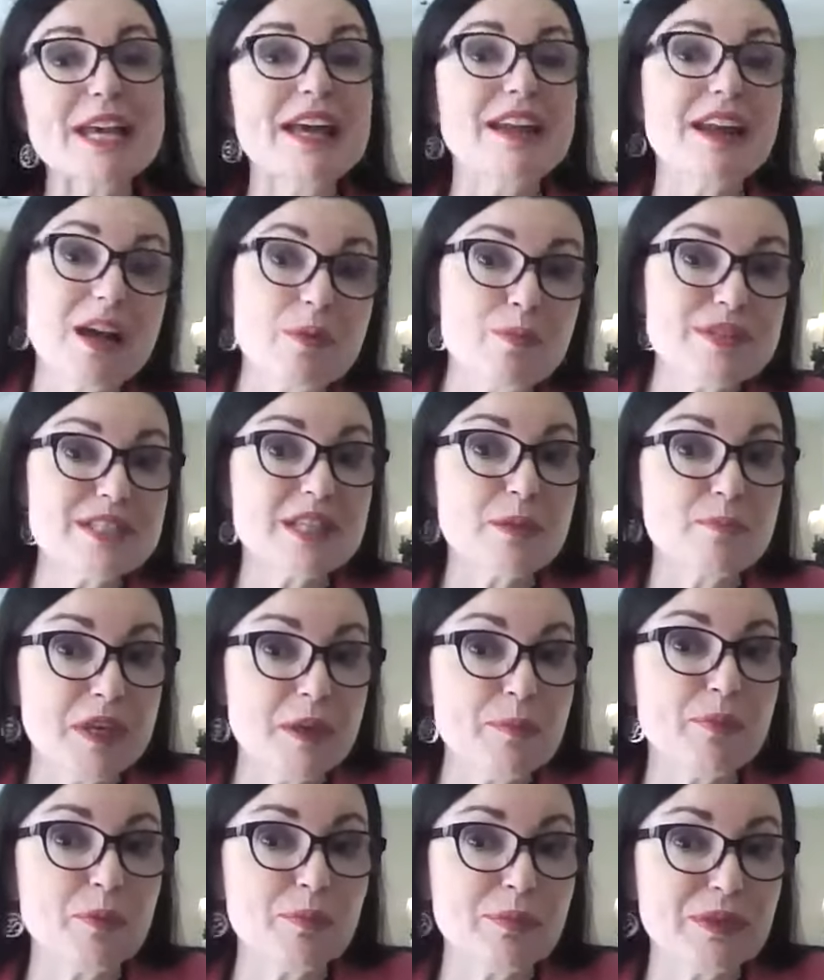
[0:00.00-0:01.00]
And I was the
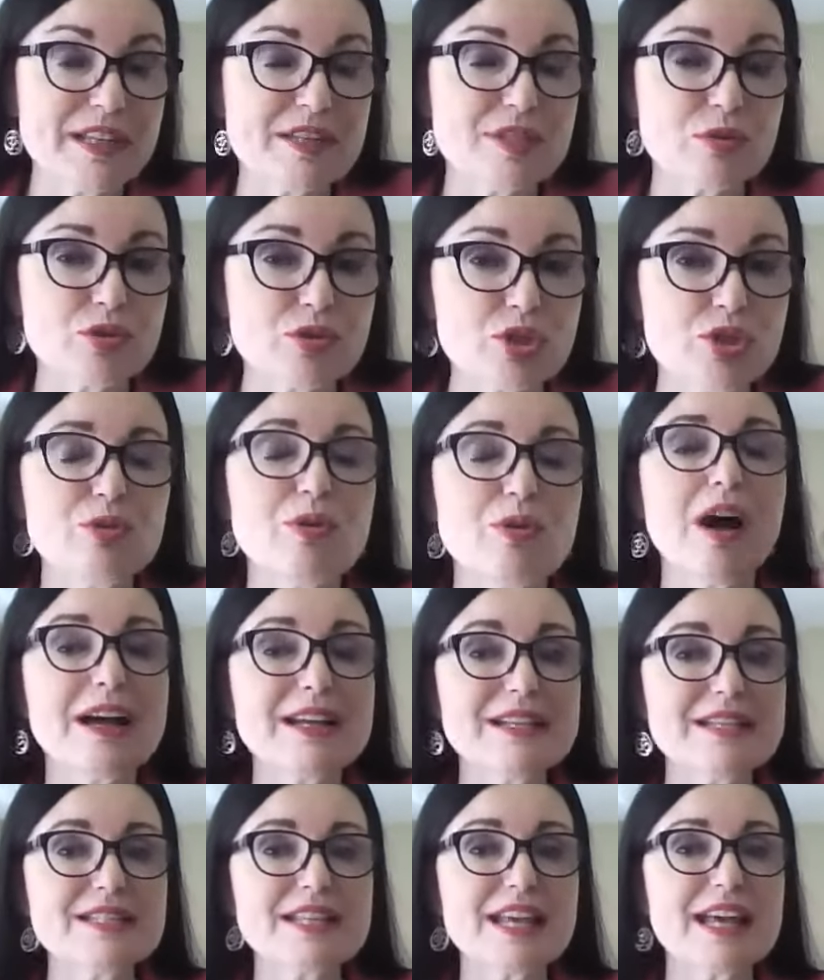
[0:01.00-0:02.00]
people pleaser too. I
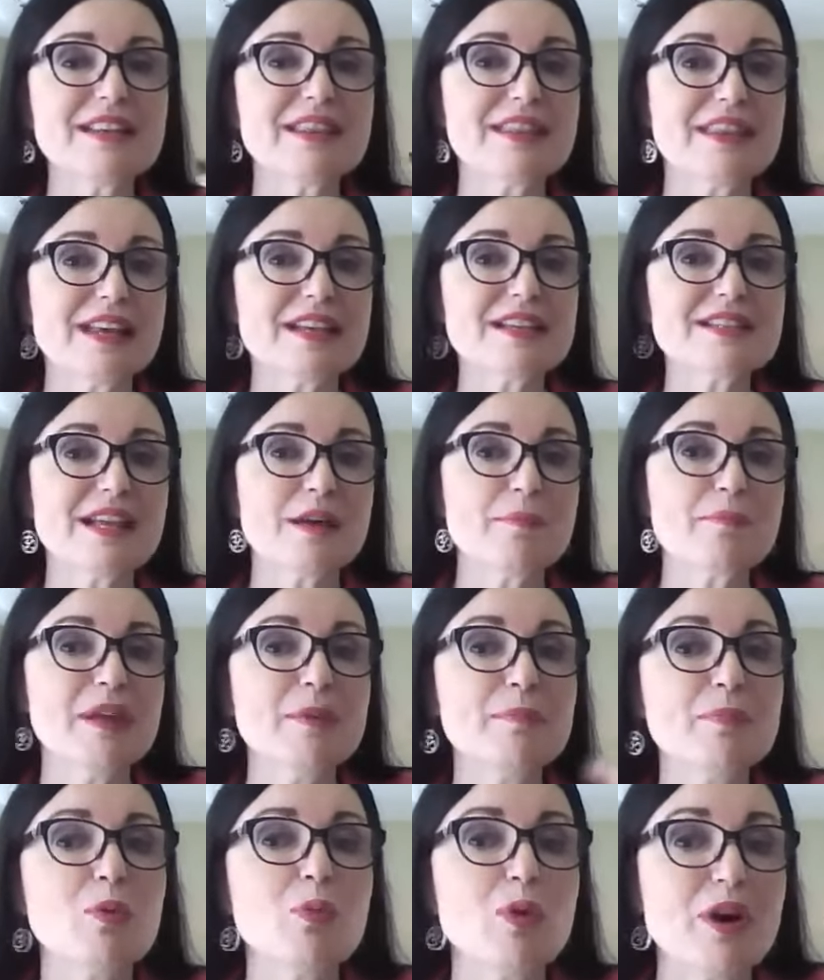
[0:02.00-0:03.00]
said things that
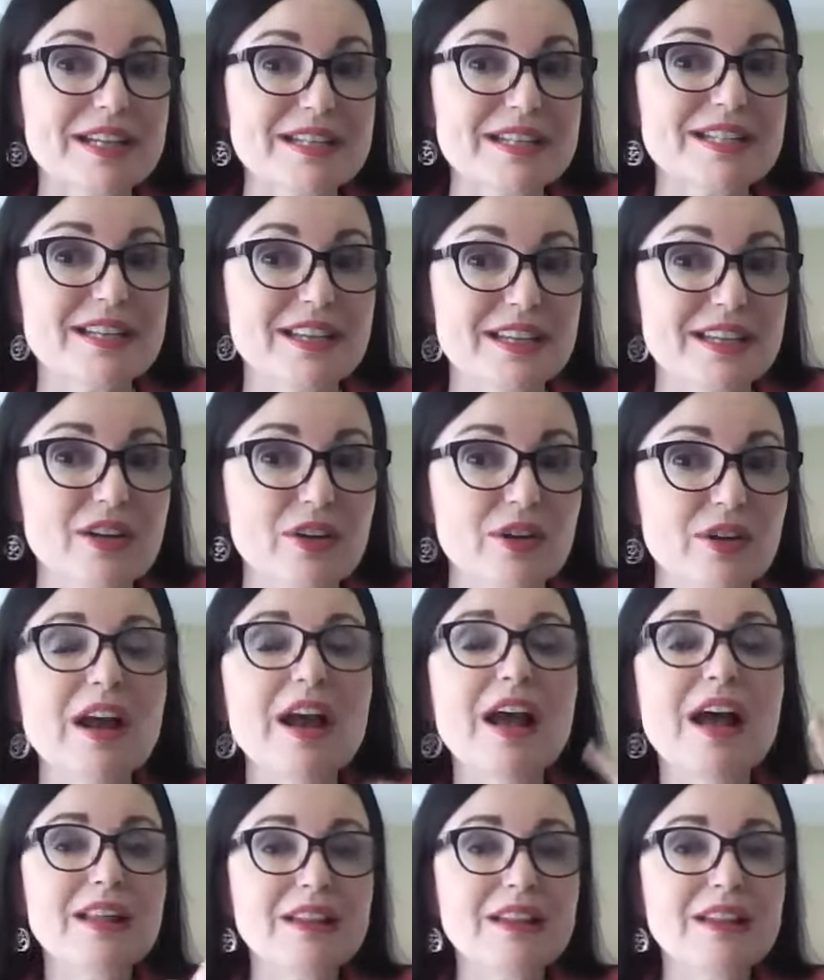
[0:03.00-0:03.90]
people wanted to hear.